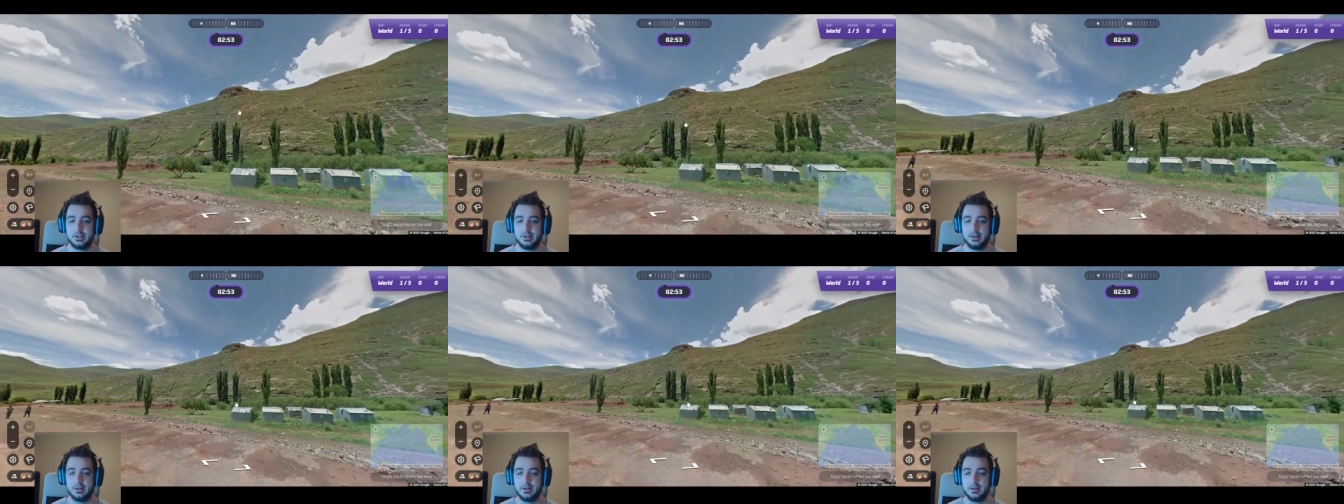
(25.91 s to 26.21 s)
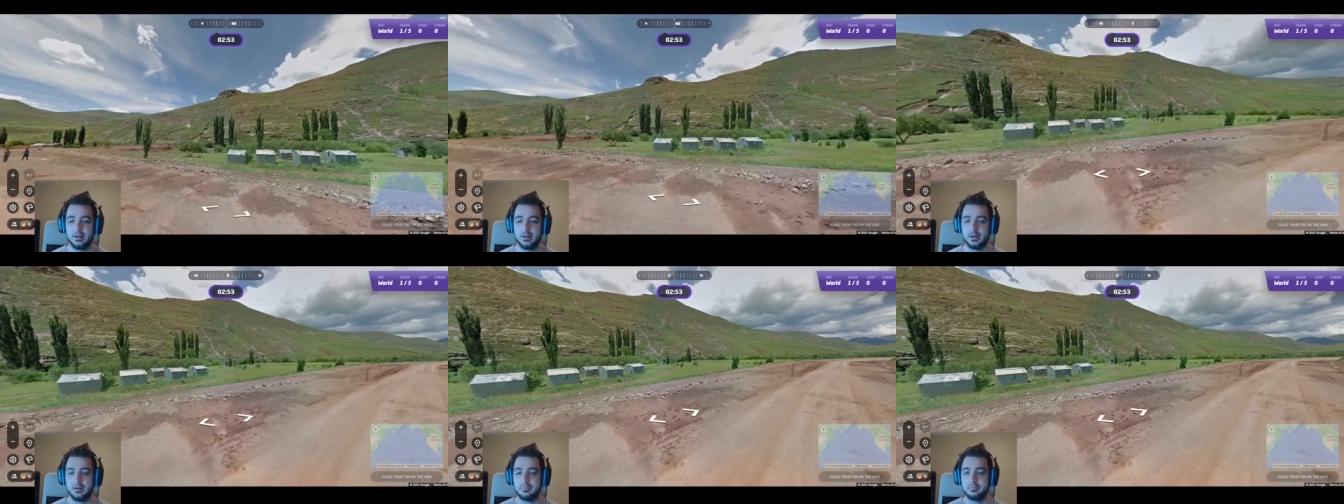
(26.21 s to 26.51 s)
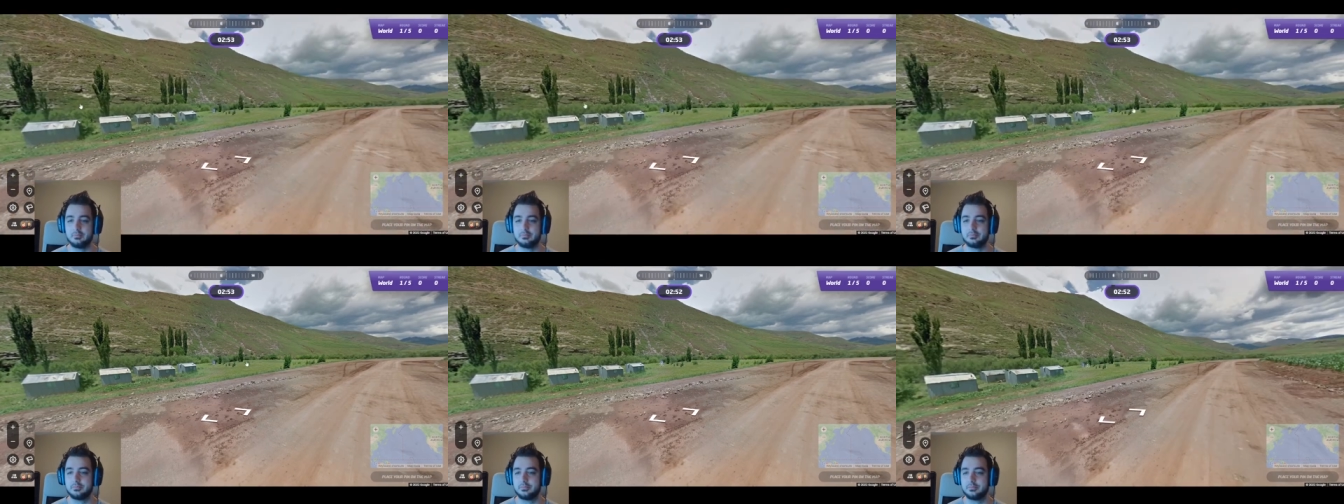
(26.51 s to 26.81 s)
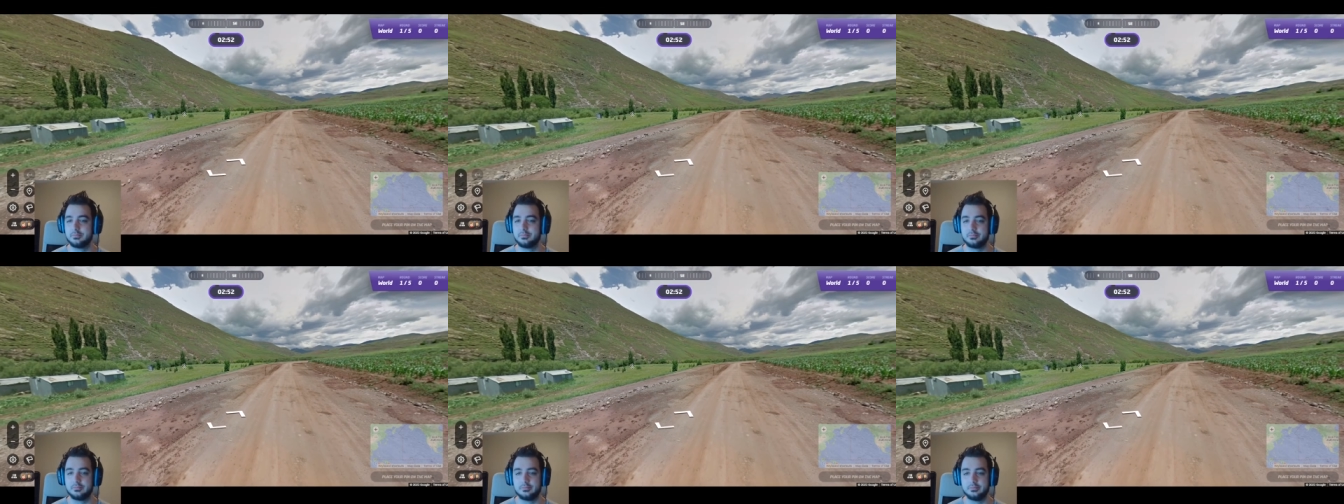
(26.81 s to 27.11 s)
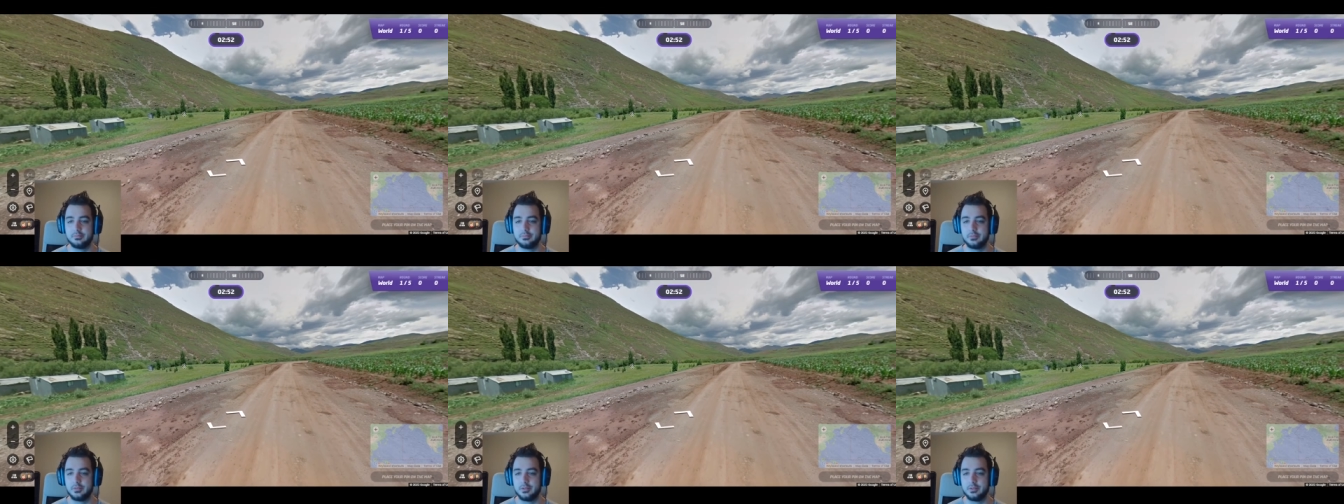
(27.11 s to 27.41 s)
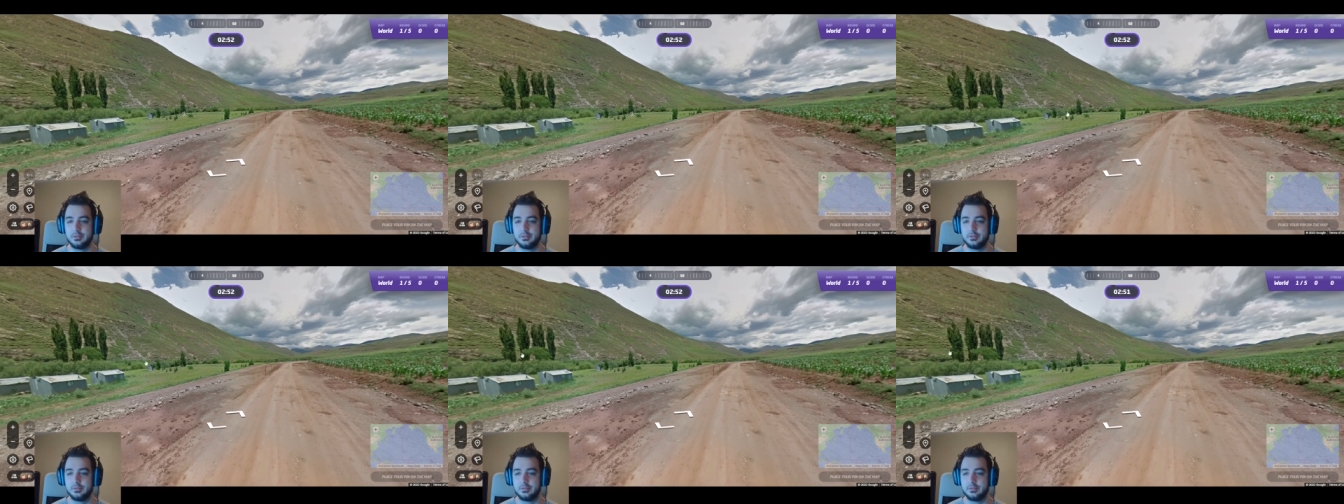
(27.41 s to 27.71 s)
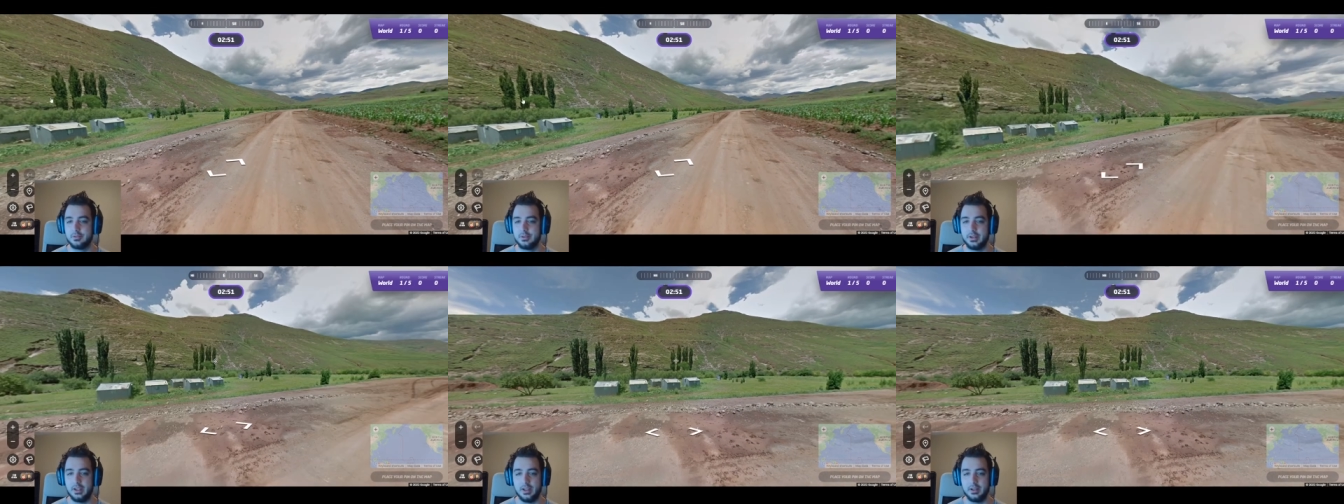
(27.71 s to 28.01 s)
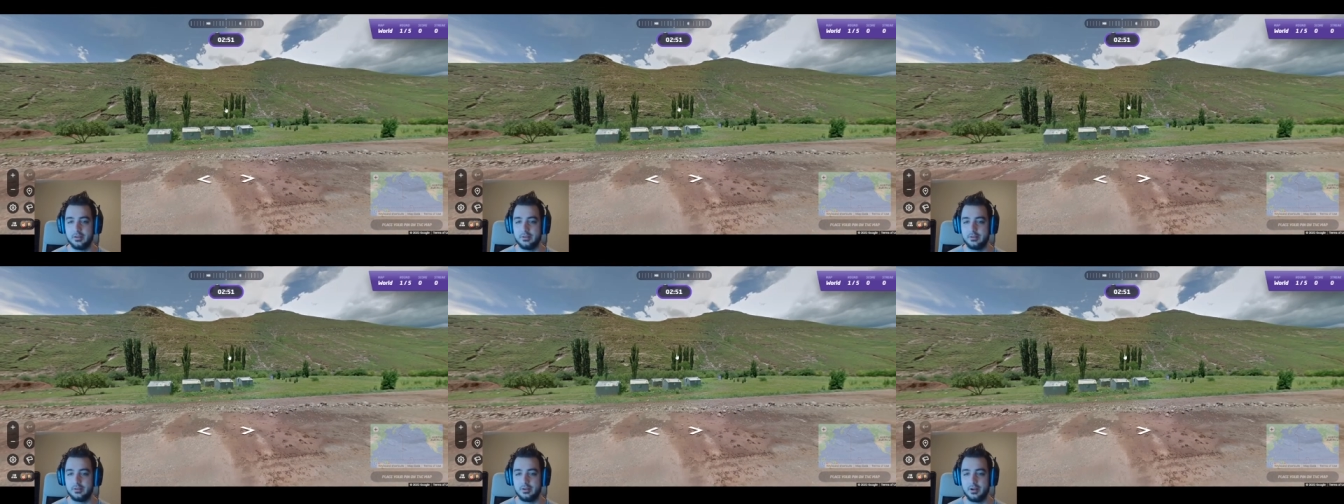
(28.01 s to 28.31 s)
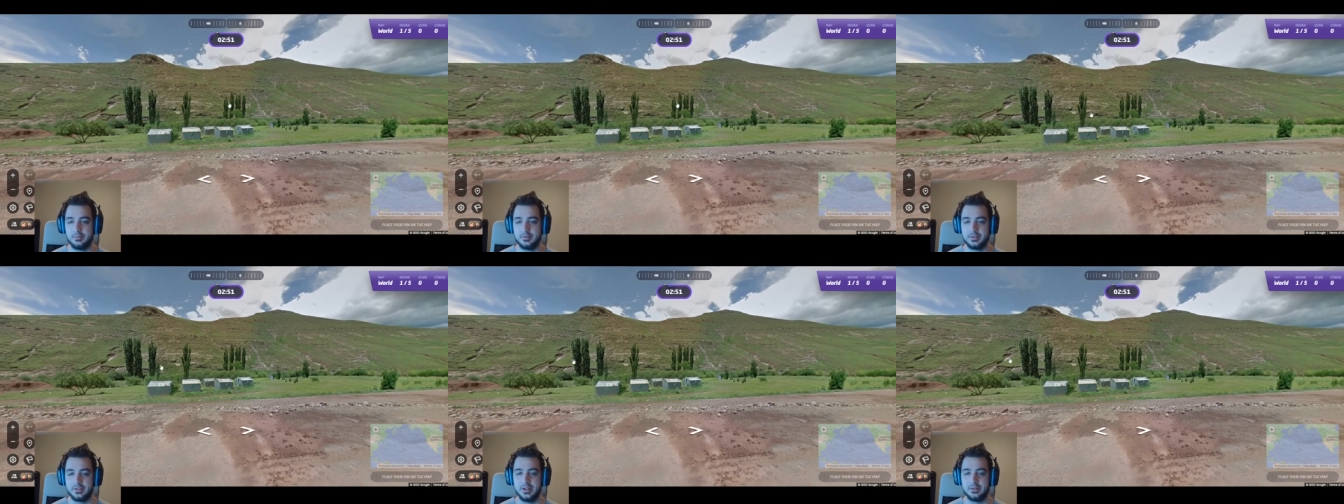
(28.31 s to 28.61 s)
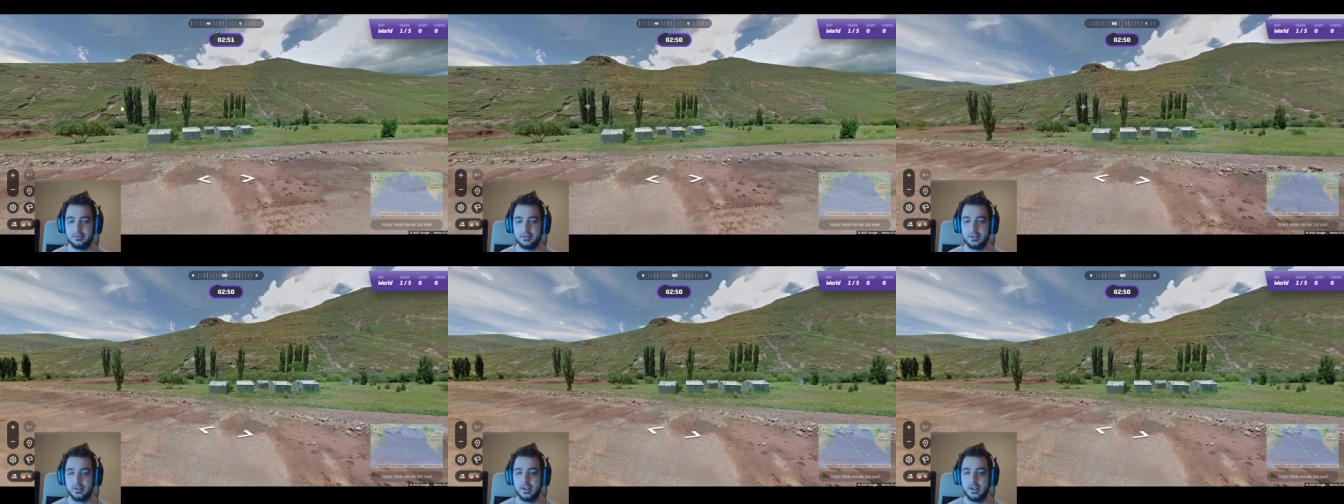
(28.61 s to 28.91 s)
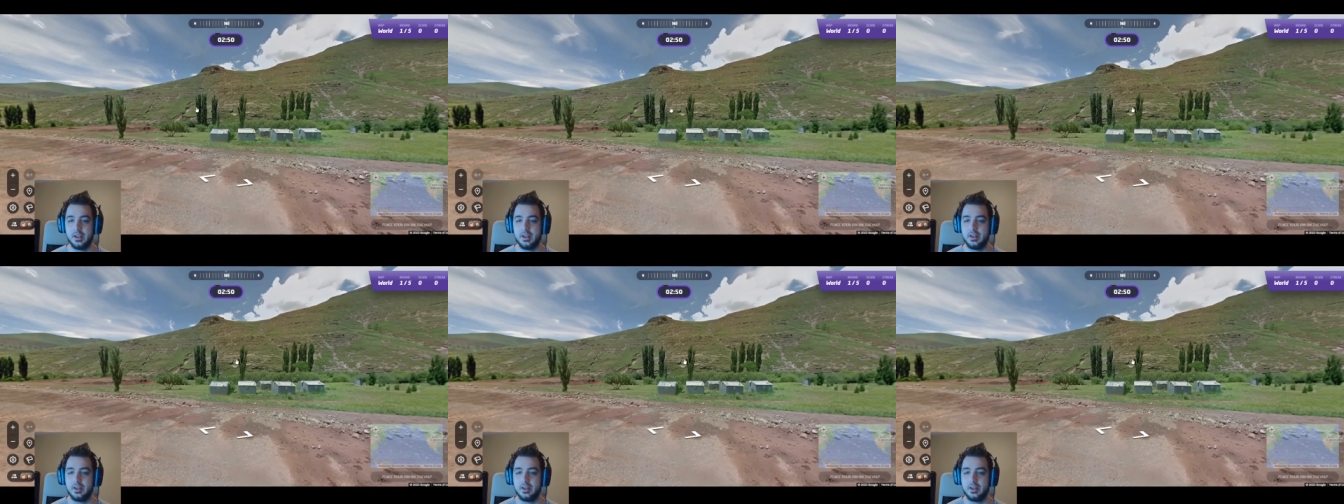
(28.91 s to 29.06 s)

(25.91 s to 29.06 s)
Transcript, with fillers: Um, yeah, almost definitely.